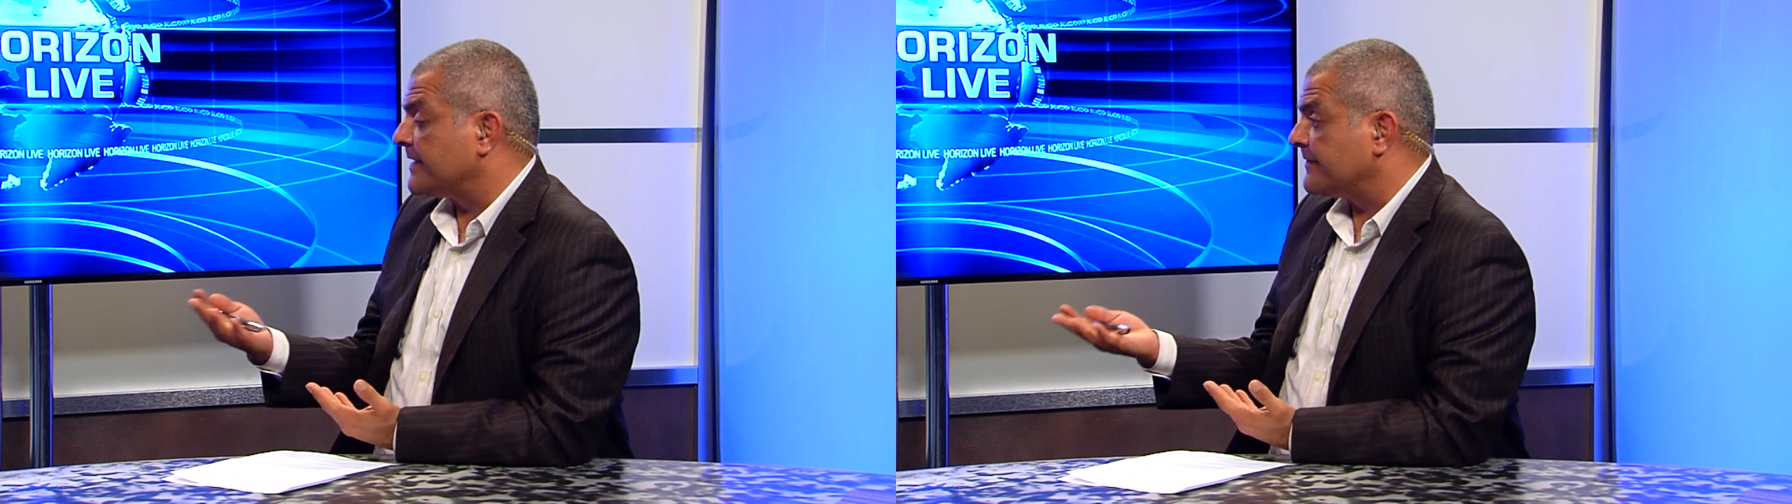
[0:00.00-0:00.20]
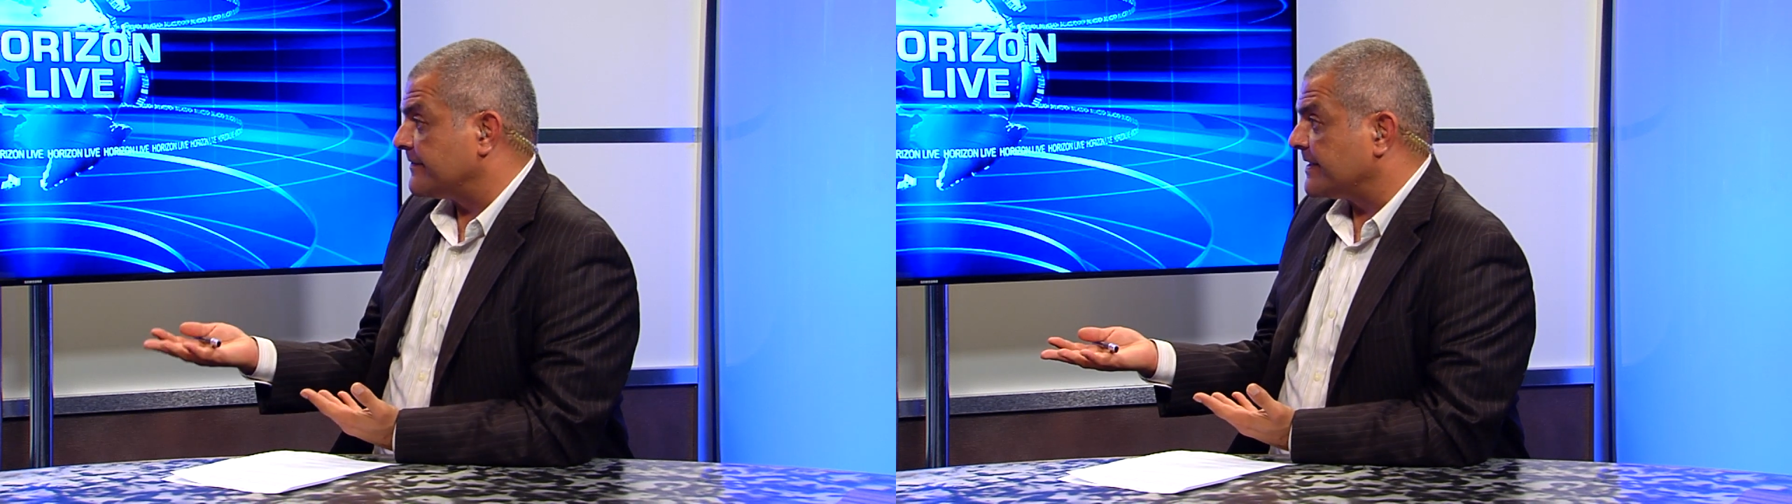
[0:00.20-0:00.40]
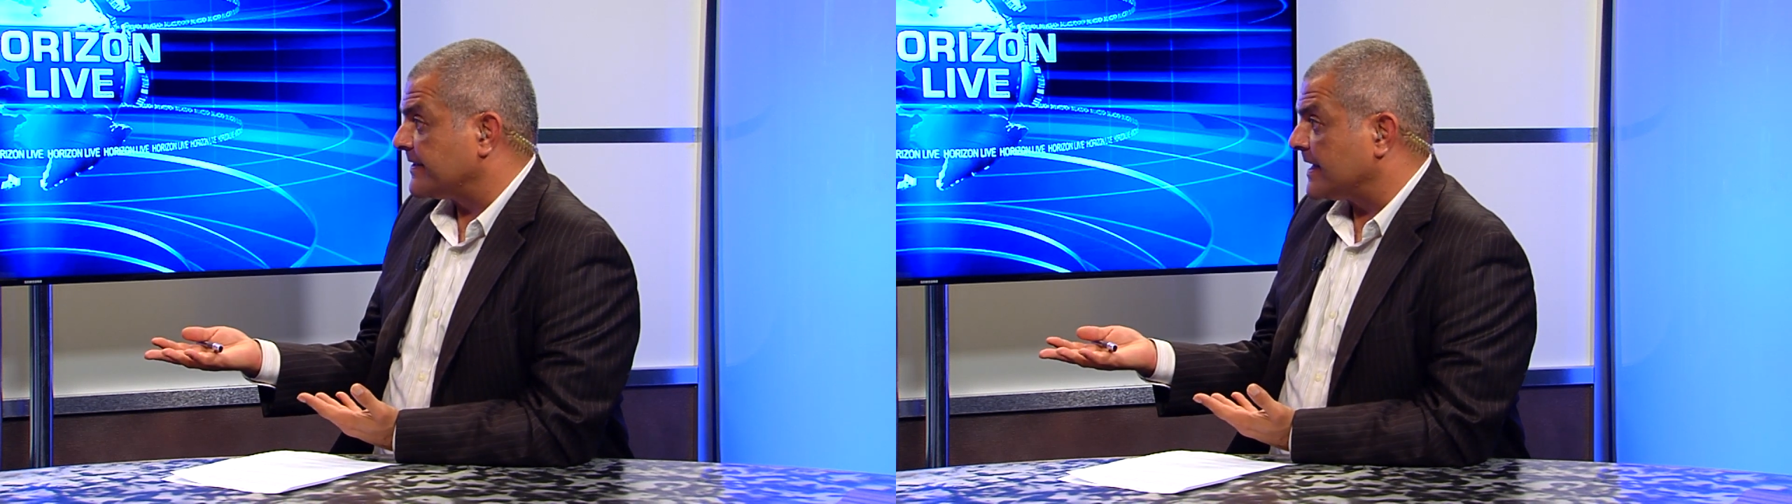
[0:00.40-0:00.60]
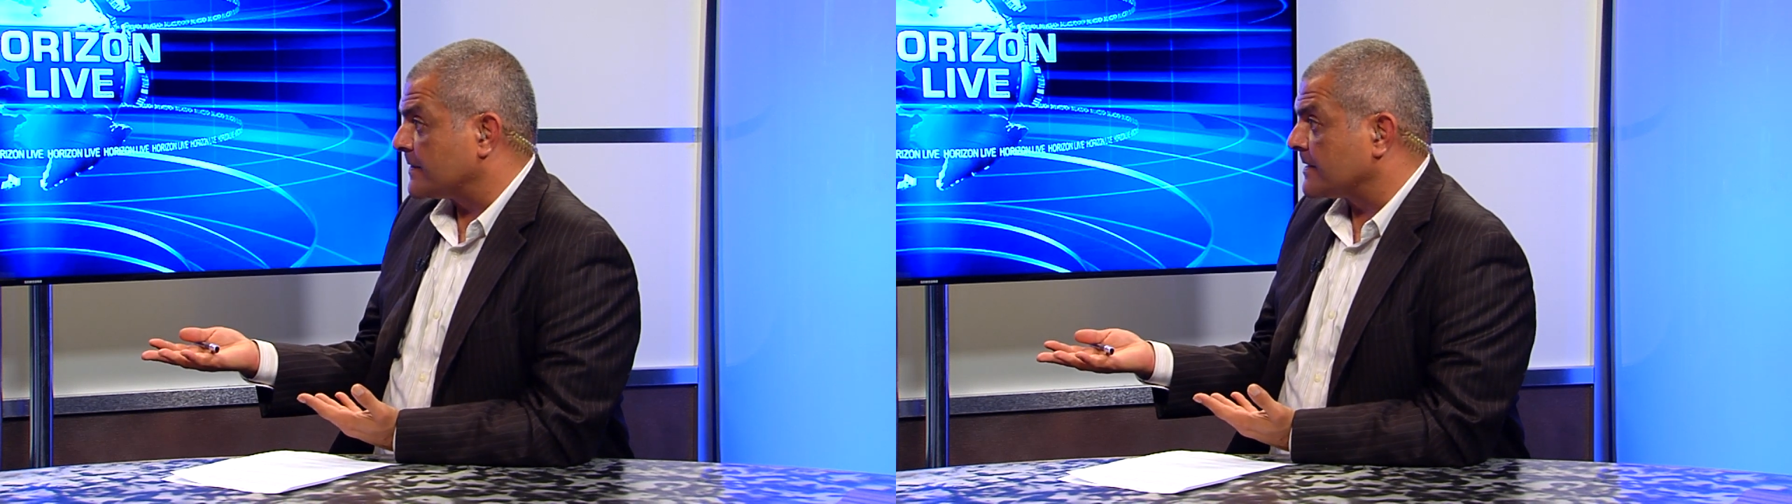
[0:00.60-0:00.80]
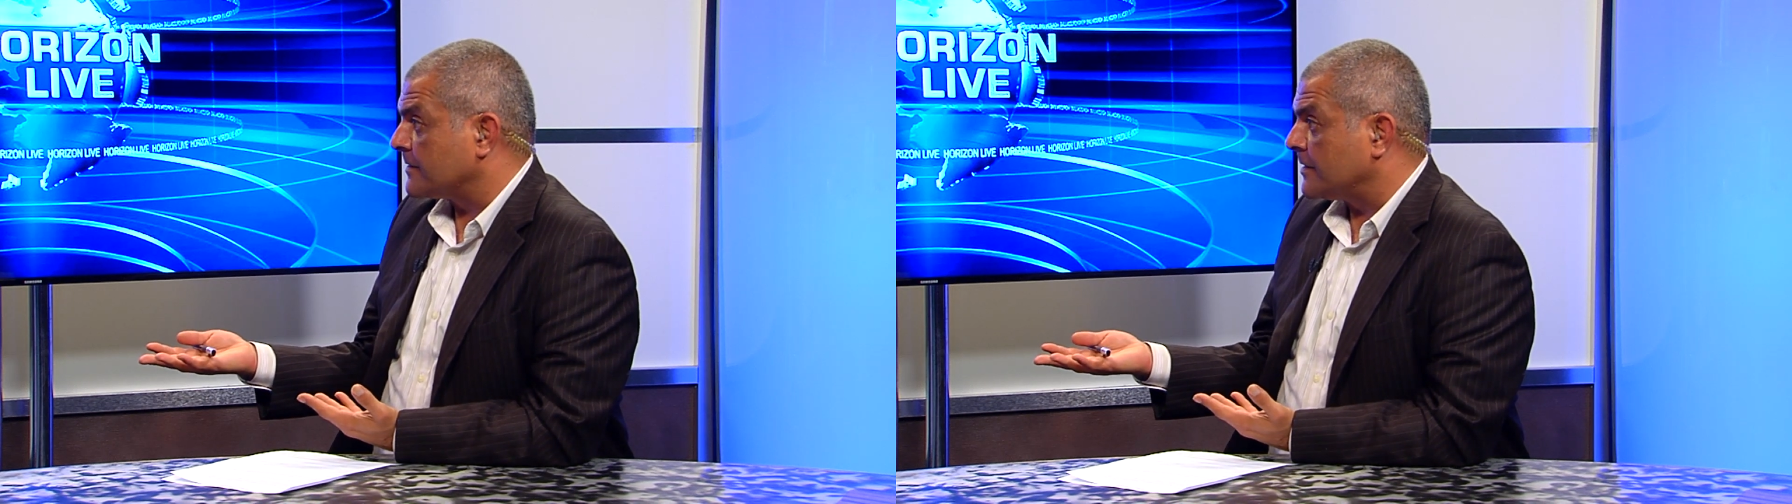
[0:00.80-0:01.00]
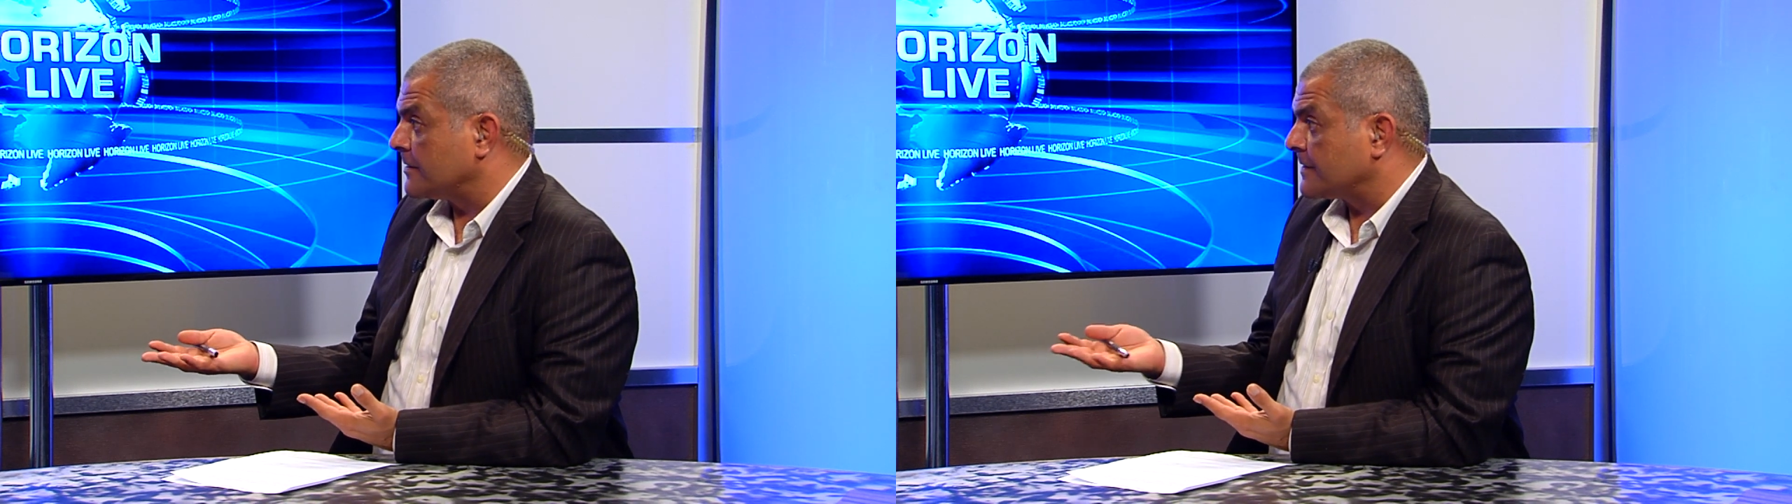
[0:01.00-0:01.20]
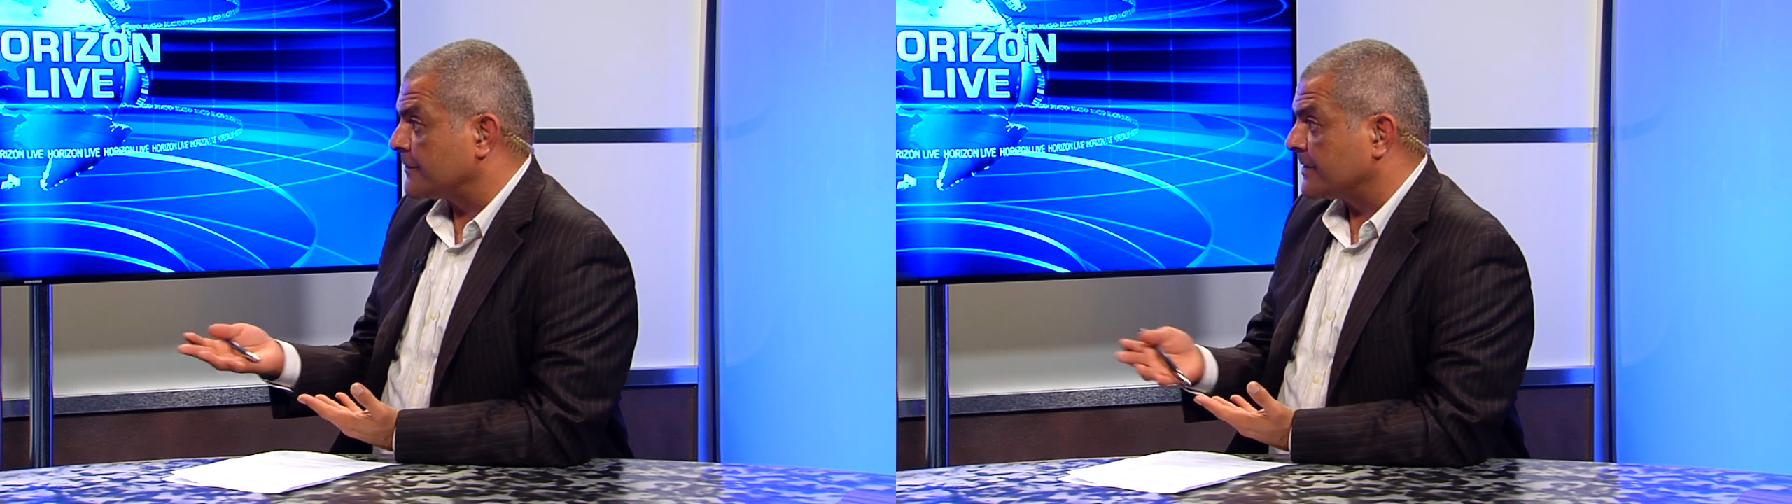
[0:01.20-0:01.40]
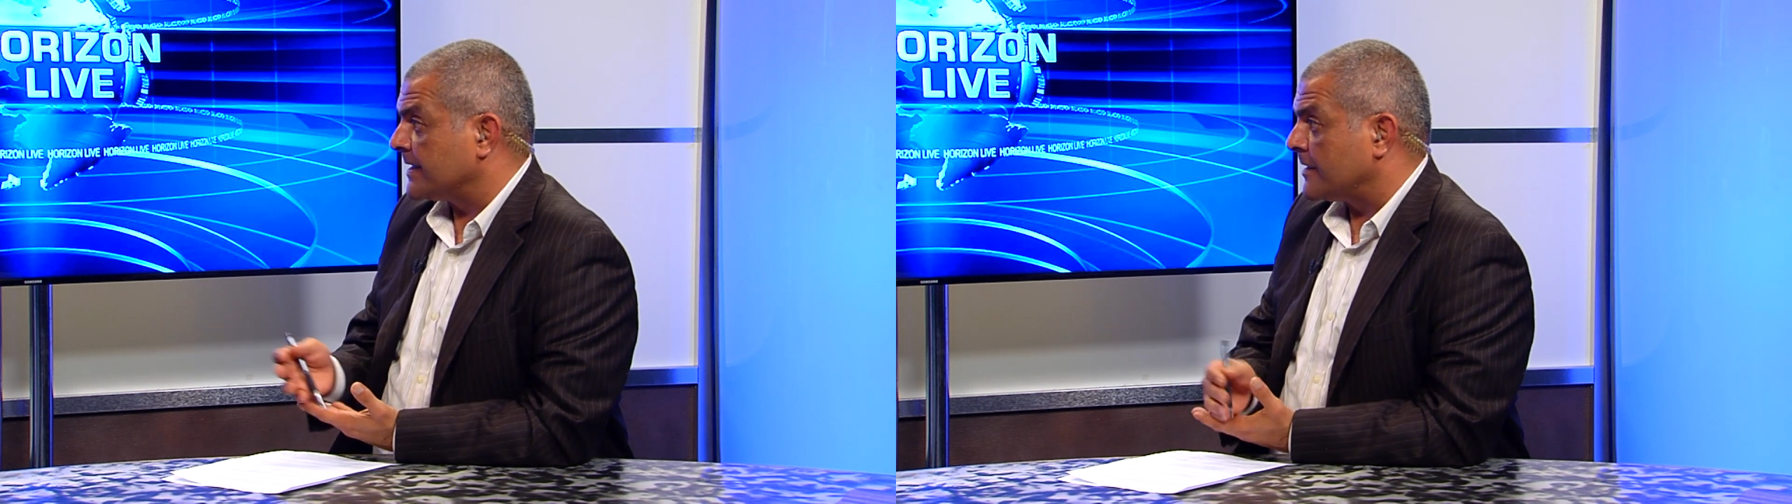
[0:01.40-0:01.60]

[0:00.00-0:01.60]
$50,000 for the